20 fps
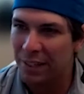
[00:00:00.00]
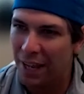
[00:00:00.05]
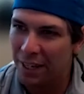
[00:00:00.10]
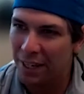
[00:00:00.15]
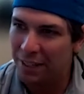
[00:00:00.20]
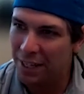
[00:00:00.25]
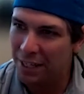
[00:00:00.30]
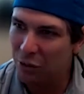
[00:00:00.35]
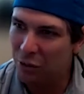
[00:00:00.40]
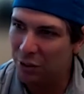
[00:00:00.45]

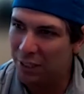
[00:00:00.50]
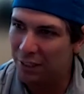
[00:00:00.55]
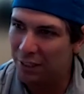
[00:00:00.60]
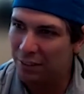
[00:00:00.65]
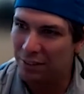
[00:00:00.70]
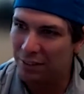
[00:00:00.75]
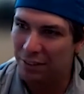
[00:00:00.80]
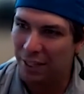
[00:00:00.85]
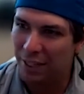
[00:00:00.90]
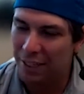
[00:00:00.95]
and then you
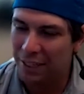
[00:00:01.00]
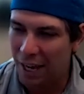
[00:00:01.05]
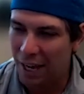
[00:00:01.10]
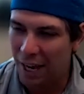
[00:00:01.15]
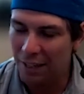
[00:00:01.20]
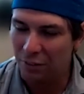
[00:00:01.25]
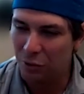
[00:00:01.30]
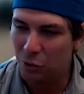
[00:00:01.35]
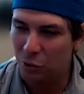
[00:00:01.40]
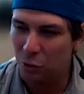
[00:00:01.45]
get to like
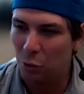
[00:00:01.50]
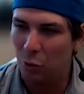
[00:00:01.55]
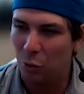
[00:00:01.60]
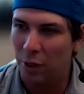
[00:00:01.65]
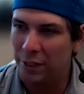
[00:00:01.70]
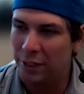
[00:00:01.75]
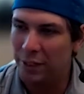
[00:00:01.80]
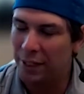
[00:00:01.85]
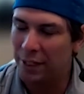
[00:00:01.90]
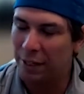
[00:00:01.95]
high school,
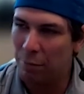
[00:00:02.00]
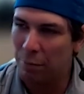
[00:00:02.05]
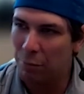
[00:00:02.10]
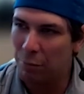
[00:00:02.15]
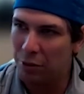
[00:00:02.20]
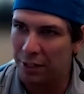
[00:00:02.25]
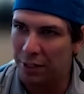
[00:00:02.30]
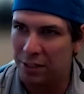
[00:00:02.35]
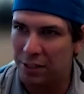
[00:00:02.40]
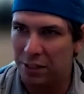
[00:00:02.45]
and then I
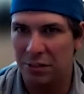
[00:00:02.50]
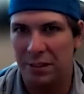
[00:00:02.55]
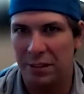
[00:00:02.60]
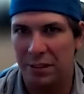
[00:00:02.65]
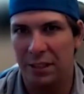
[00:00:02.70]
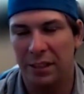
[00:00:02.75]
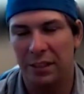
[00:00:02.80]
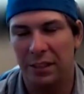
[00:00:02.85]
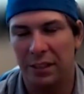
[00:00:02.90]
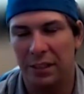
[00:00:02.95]
remember like just
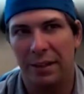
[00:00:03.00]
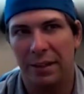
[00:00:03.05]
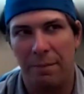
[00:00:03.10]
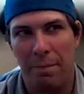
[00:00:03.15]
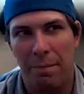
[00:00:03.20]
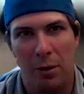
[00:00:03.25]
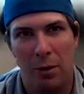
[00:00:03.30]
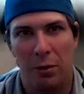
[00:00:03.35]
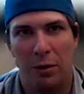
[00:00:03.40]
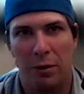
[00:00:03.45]
thinking like,
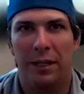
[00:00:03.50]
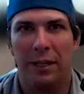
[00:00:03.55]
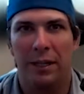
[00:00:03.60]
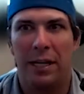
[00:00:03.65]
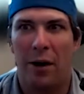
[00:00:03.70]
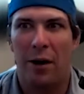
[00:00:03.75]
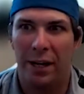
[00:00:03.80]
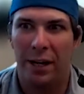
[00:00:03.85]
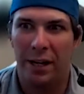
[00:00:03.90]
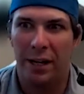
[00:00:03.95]
okay,
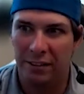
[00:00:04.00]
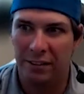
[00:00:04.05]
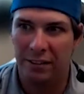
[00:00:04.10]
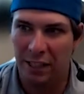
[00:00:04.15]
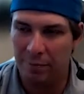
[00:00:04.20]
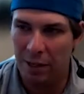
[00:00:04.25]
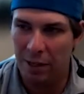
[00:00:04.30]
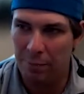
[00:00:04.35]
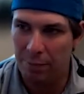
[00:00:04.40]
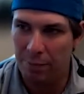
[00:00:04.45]
now I got to
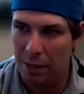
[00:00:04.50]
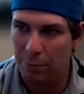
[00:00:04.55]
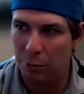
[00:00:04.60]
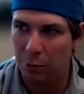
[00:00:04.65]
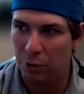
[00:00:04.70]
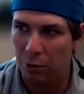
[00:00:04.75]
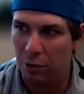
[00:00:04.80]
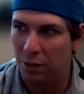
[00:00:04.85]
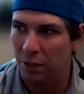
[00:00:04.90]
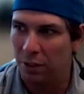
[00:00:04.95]
save my
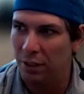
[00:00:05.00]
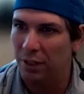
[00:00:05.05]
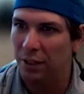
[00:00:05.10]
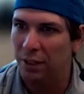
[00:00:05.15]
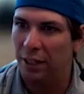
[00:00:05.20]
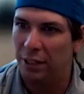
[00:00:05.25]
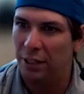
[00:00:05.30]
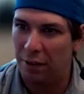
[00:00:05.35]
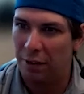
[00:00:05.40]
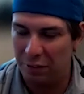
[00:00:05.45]
paper,
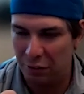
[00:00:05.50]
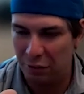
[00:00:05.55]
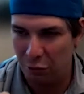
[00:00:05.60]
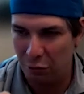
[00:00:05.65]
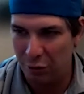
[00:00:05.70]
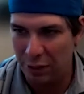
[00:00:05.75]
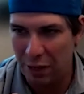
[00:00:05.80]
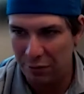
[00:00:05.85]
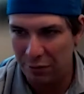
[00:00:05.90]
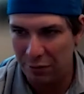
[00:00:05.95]
and you have these
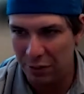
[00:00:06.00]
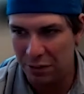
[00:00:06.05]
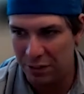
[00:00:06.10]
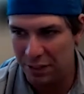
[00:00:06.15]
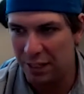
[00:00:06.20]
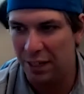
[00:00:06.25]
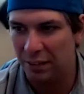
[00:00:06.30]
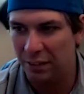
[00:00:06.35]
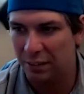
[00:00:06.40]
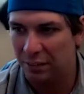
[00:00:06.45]
three and a half inch
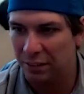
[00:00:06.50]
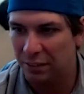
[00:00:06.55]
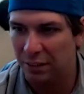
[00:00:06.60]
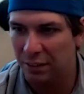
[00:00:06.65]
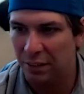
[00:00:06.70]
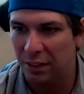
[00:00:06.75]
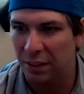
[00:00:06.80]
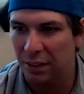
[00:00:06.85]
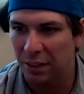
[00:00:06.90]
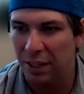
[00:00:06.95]
discs,
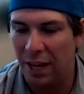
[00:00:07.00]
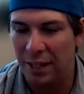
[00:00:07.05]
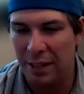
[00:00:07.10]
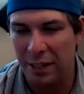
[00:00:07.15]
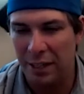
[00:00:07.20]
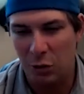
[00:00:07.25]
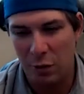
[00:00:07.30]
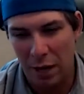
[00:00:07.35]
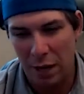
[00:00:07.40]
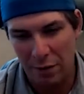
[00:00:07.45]
and
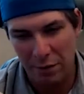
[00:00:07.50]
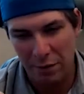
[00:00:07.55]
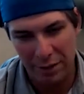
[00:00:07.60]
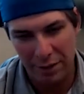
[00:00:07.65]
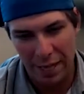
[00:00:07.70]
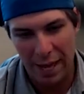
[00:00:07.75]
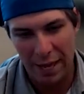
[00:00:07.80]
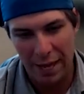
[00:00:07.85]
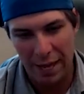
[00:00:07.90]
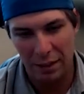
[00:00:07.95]
then you have
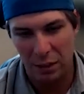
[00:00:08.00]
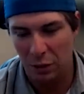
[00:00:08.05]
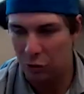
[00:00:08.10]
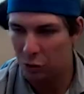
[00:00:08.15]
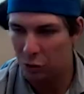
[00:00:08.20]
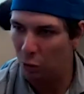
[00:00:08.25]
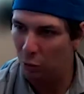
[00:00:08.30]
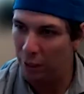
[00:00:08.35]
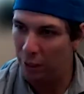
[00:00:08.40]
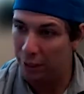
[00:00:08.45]
that
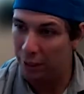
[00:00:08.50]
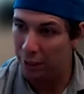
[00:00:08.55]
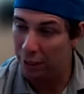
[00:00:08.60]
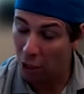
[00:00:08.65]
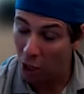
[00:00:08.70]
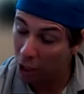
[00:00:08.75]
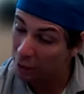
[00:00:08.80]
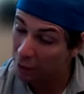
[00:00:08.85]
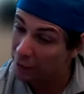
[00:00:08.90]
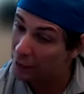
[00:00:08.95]
until like
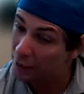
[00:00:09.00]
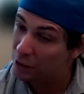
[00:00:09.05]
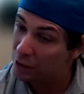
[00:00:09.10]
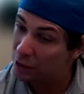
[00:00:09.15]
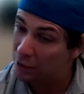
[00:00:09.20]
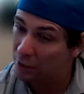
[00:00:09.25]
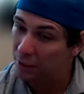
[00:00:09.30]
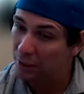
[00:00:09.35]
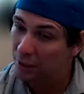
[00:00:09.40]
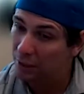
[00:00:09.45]
college,